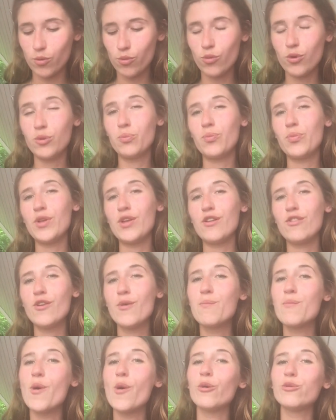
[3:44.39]
would be
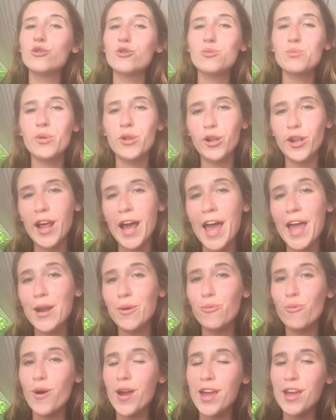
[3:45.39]
the most
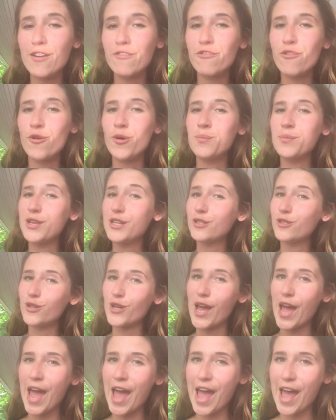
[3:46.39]
polite way for me
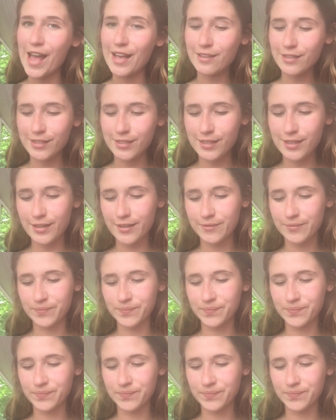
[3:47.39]
to ask.